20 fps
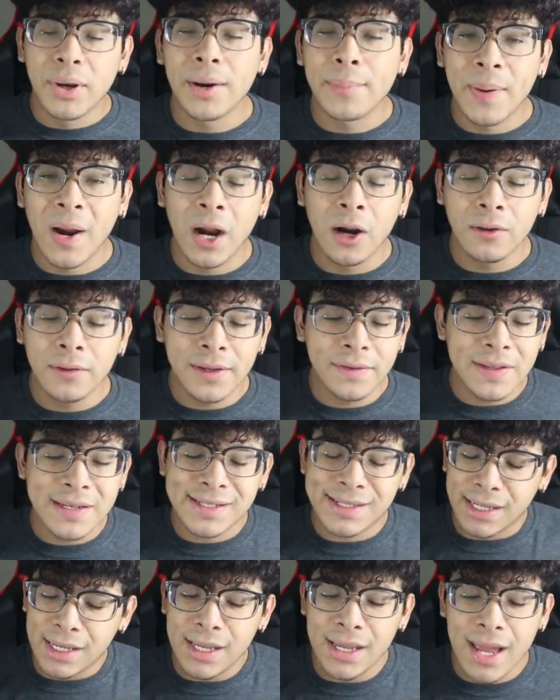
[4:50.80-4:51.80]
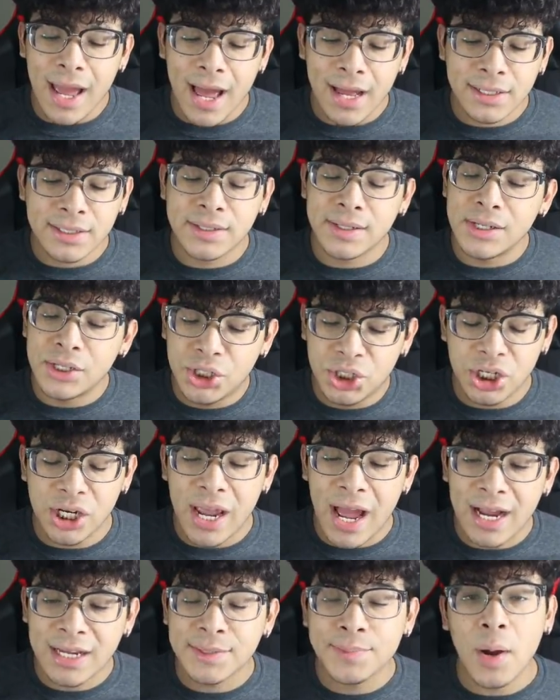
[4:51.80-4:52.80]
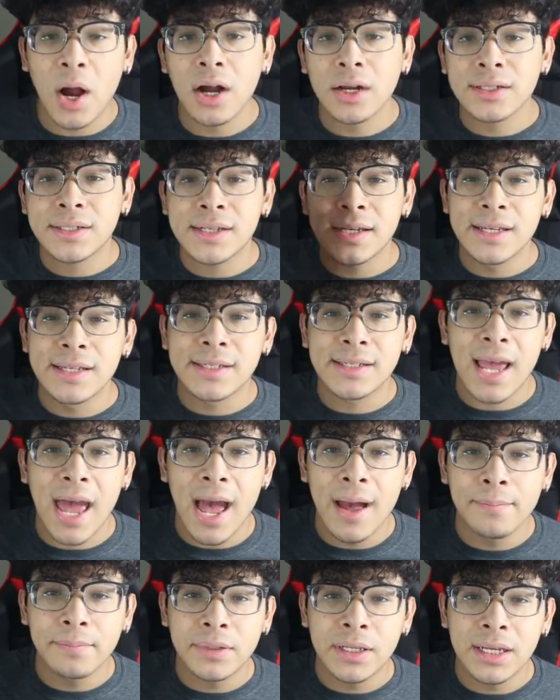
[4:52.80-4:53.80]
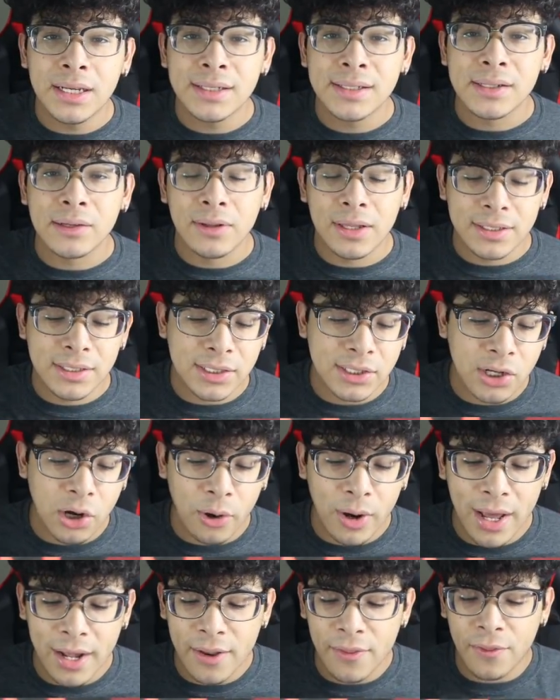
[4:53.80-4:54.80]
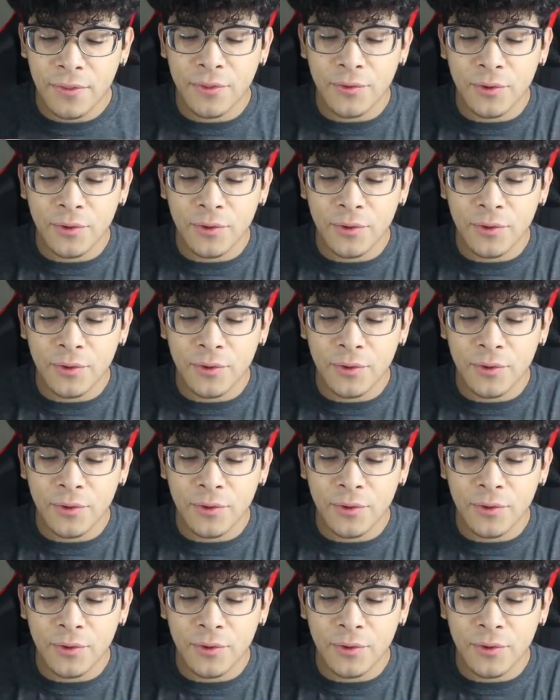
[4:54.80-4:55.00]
But apparently this E X G X box is empty, so let's just go ahead and